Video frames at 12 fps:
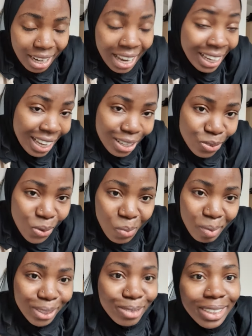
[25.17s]
Hi guys, welcome back
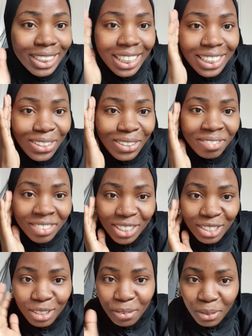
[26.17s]
to my channel. If this is
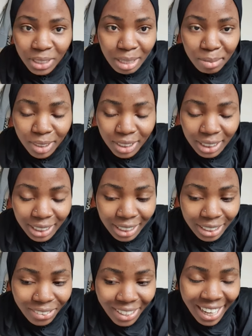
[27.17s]
your first time on this
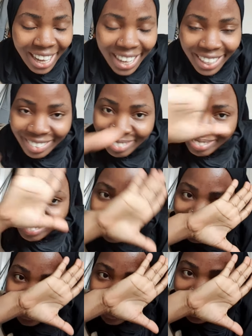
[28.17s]
channel, hi,
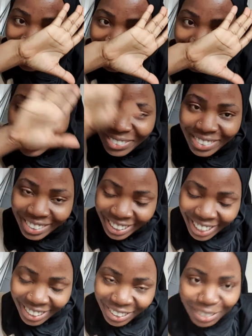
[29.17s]
I see you,
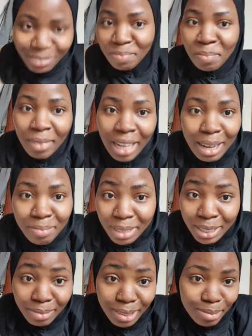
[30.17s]
thank you. And please
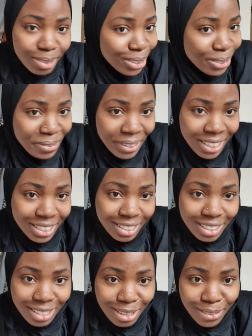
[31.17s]
don't forget to hit the
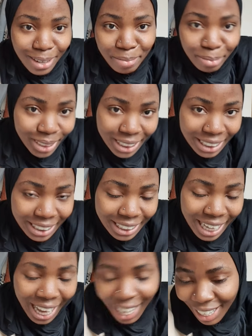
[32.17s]
subscribe button
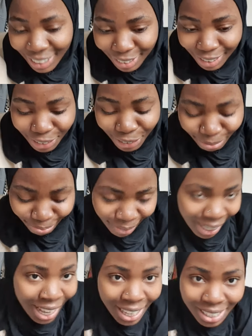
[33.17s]
and, you know,
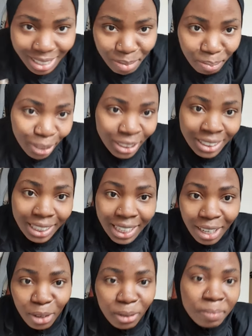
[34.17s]
support your
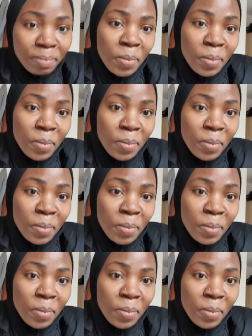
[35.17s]
girl.